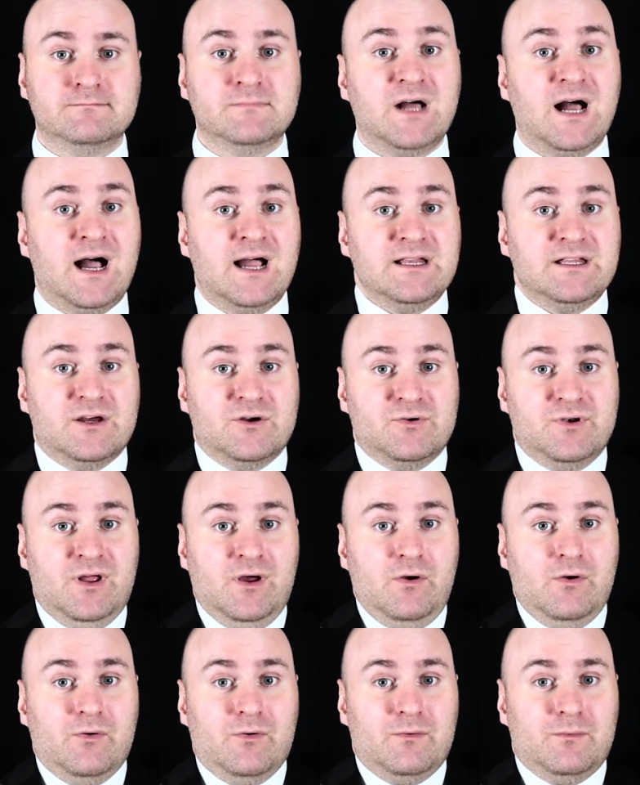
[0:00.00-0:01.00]
I don't
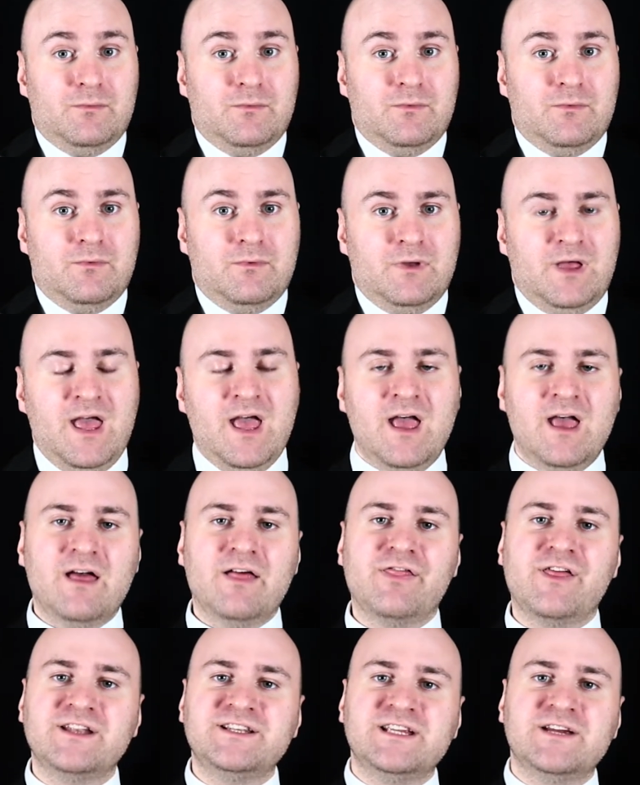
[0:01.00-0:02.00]
know.
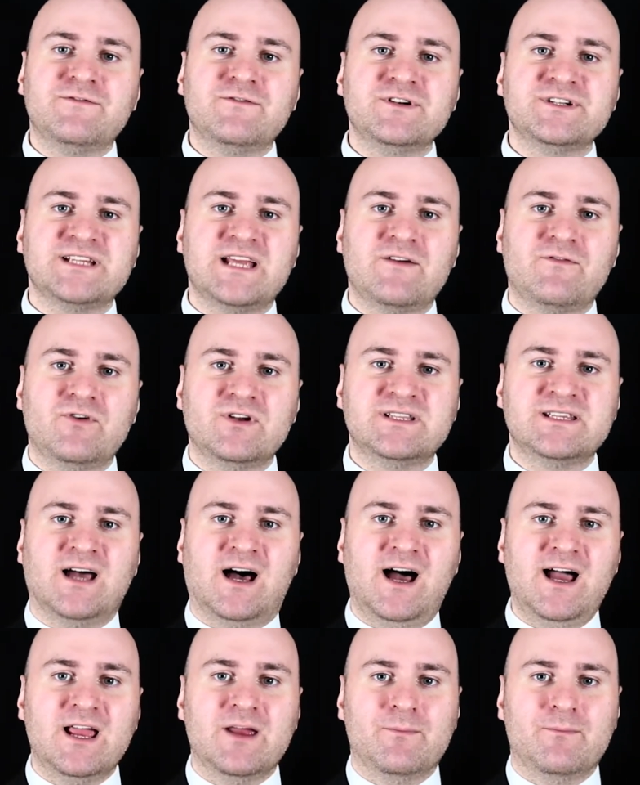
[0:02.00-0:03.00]
They're different every
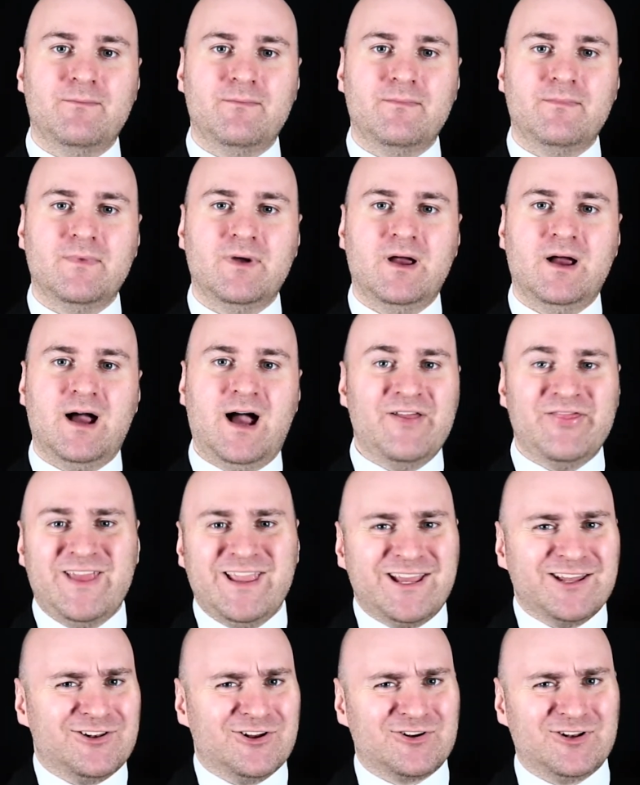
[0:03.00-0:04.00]
time, and they
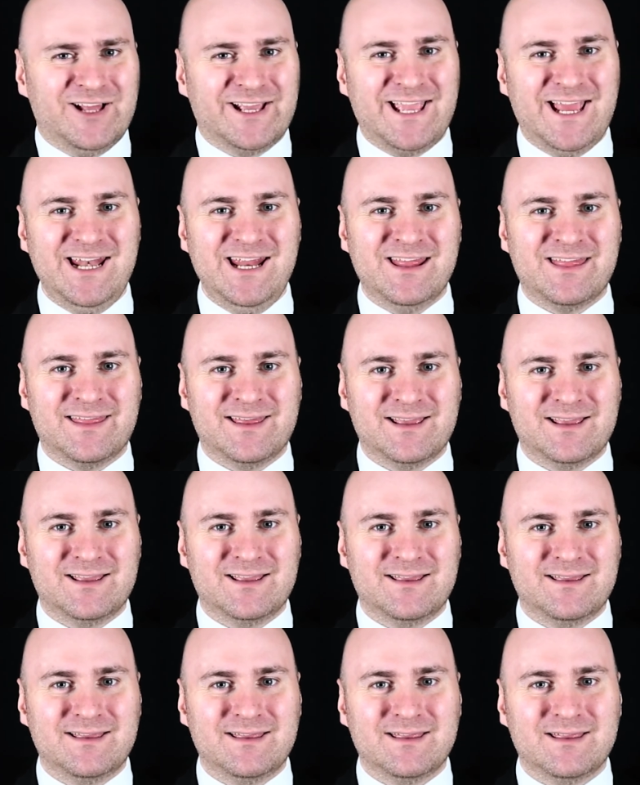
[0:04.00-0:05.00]
could look like anything.
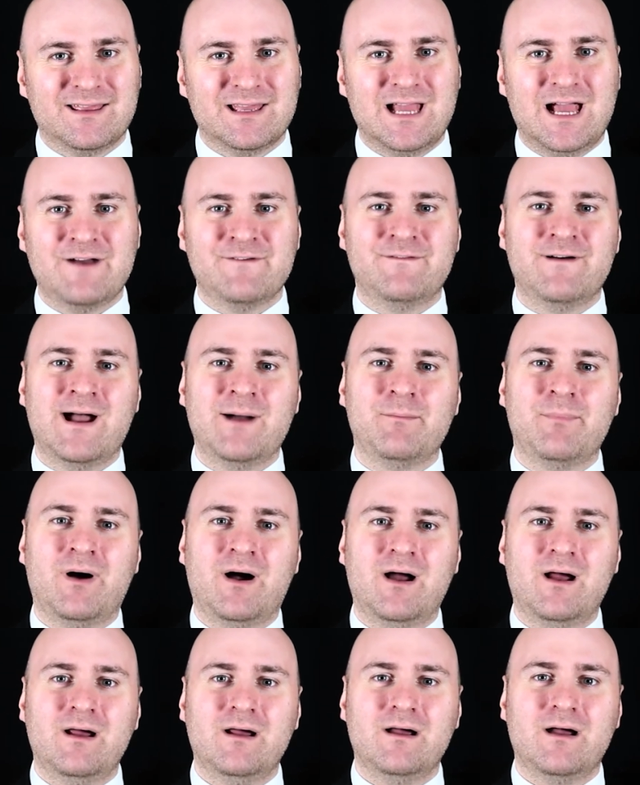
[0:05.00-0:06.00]
A
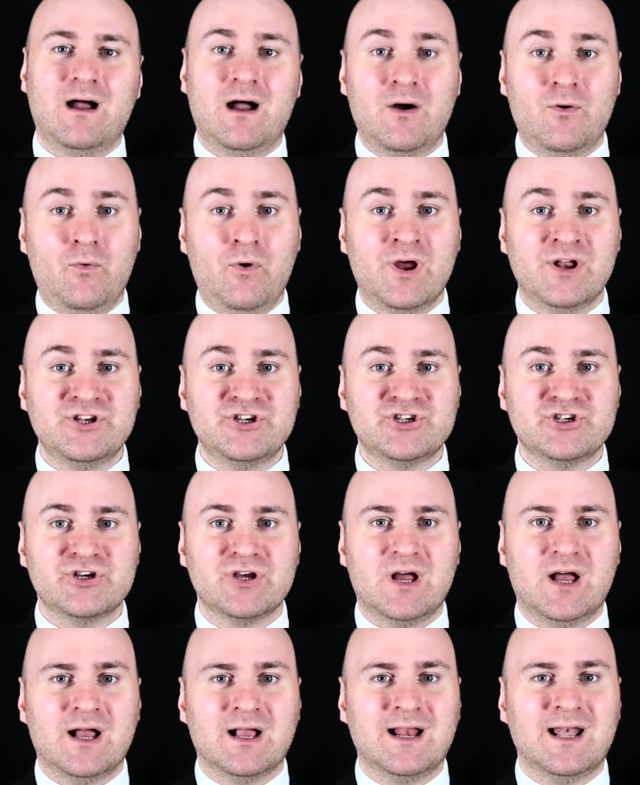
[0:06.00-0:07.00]
vampire, a witch,
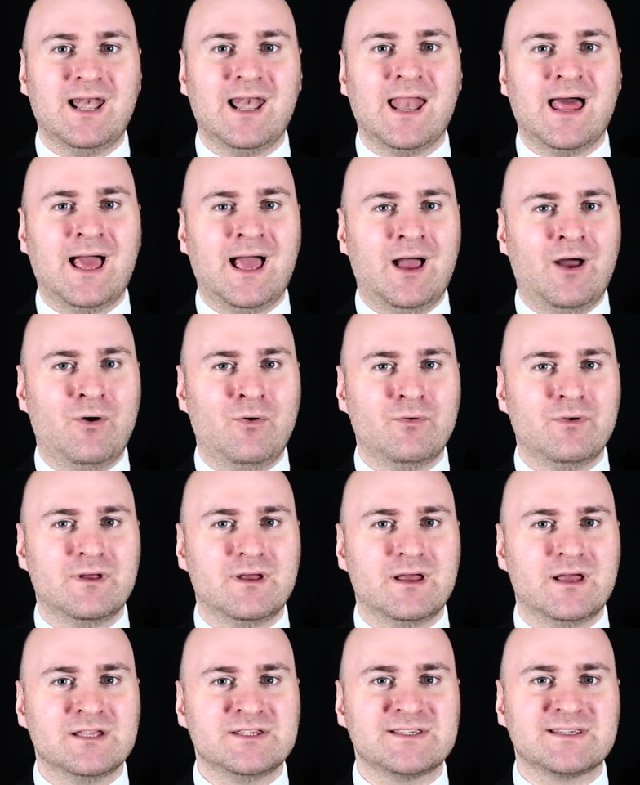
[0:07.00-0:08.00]
a clown,
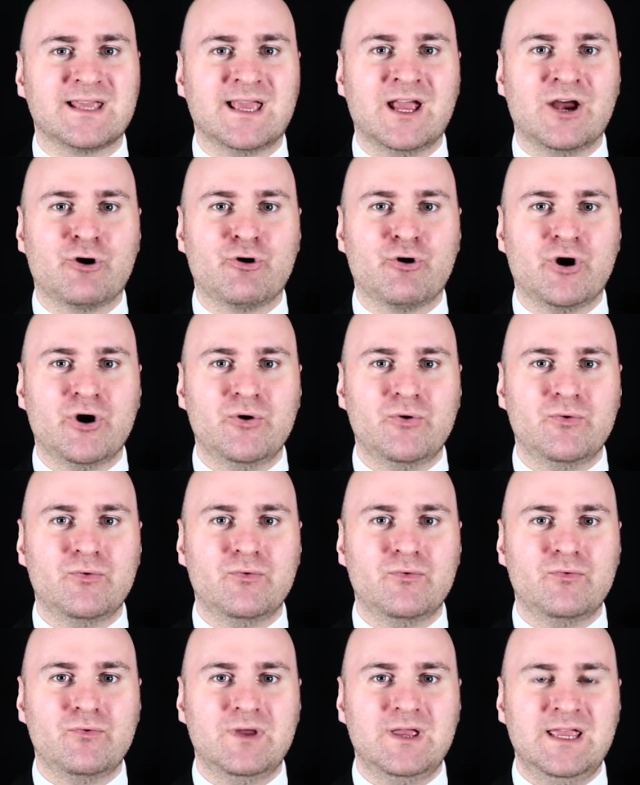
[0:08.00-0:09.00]
a scarecrow,
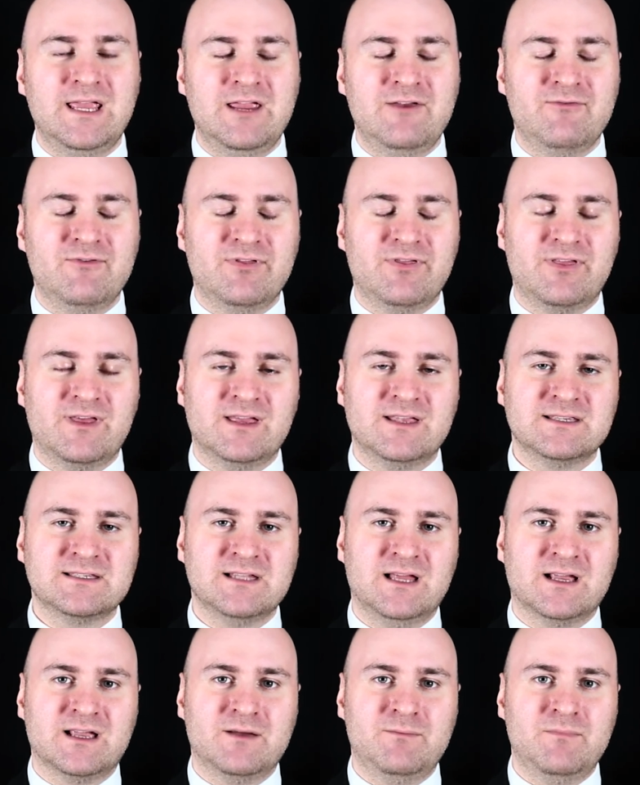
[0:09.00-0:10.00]
even things
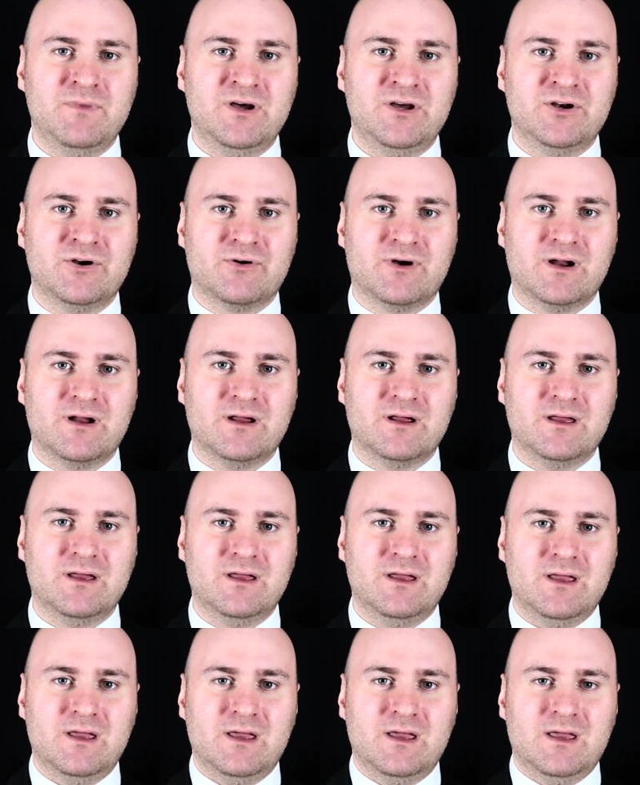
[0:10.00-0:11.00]
like a murderer.
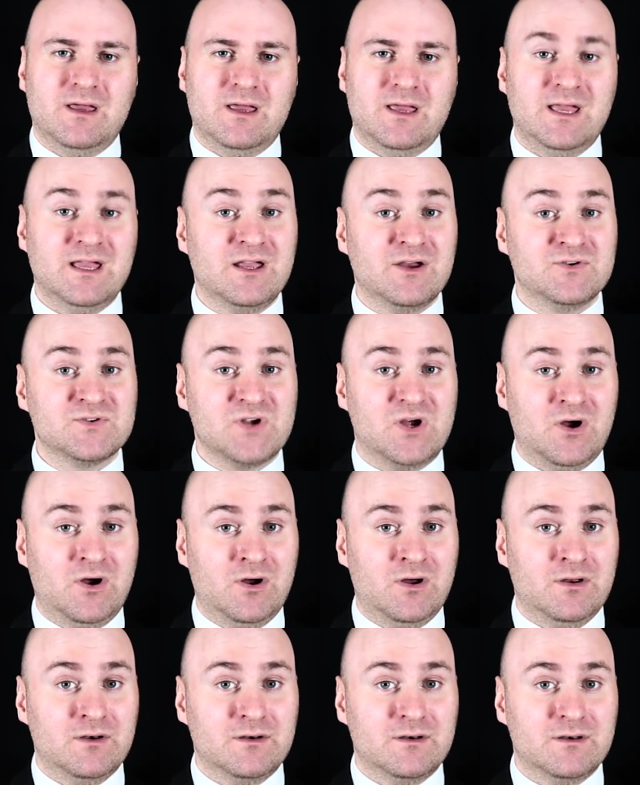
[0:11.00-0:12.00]
It goes
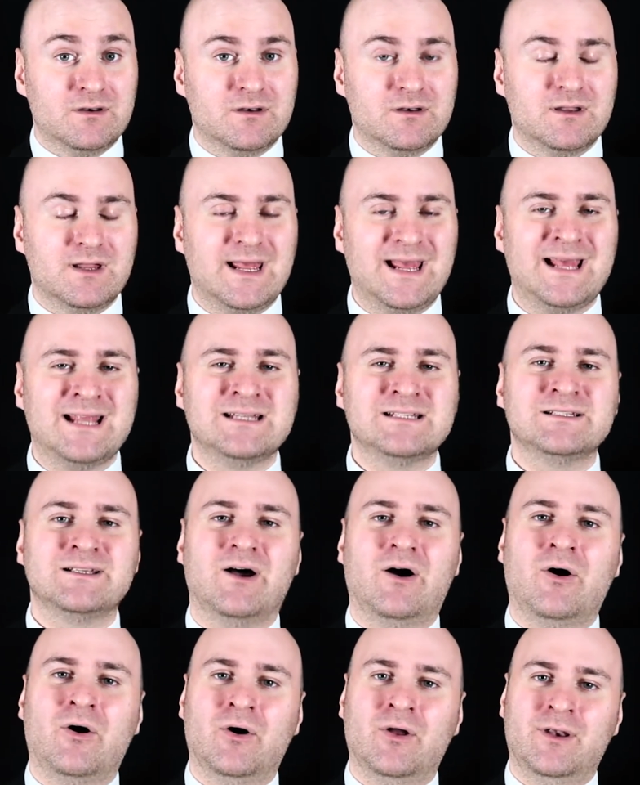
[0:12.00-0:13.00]
on and
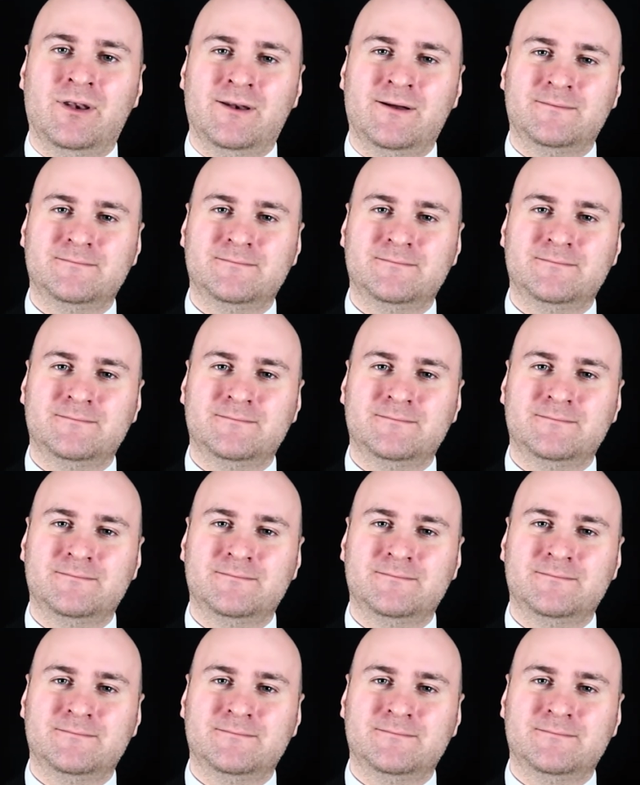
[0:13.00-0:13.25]
on.